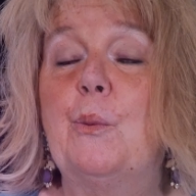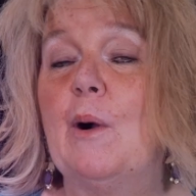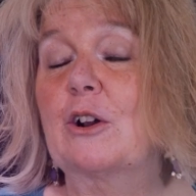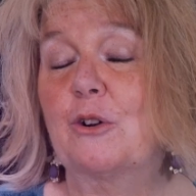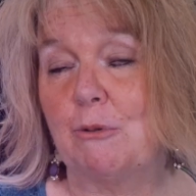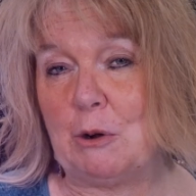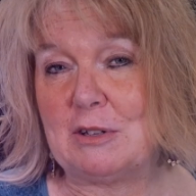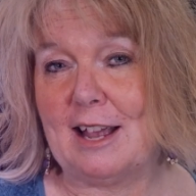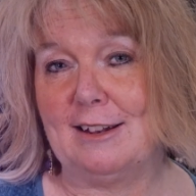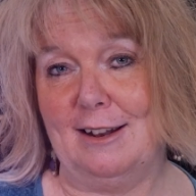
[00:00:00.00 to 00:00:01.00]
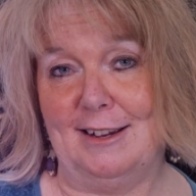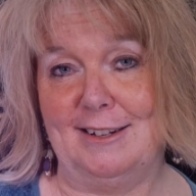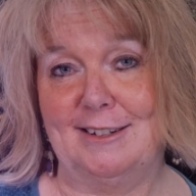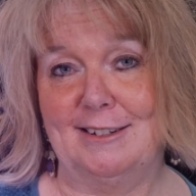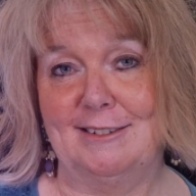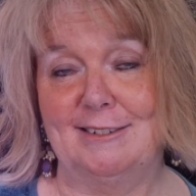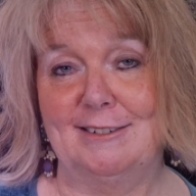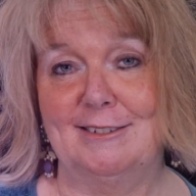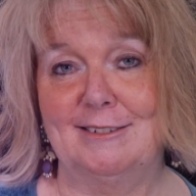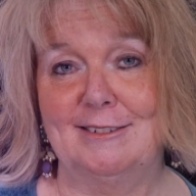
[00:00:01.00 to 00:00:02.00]
What grows at night?
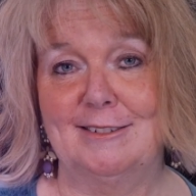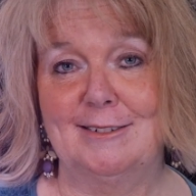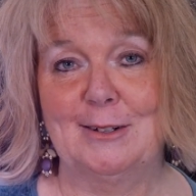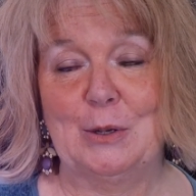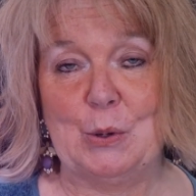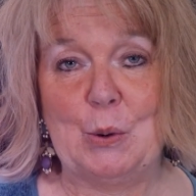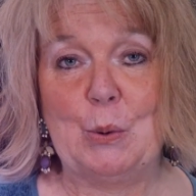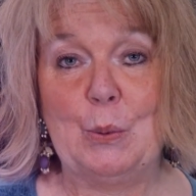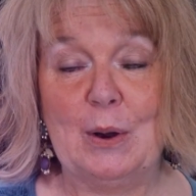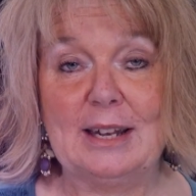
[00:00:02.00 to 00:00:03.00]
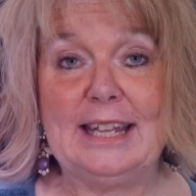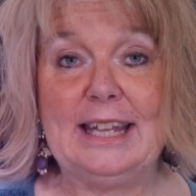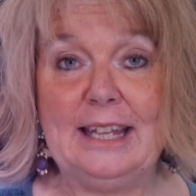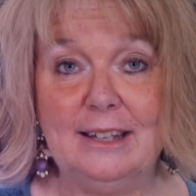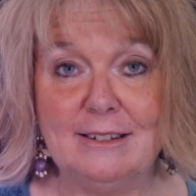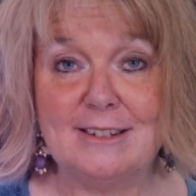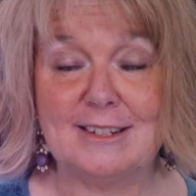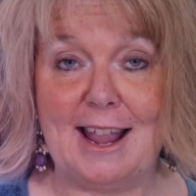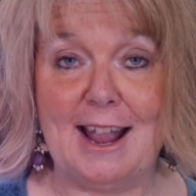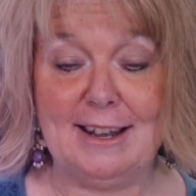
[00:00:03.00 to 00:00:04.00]
What
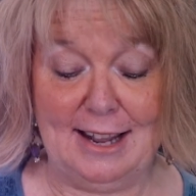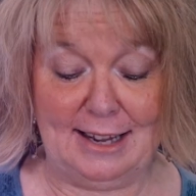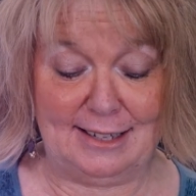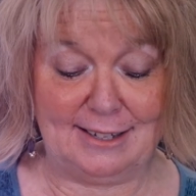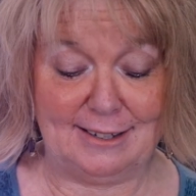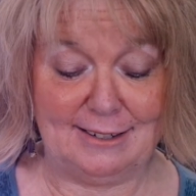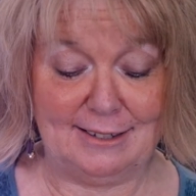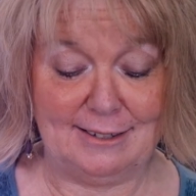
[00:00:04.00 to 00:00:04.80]
heals at night?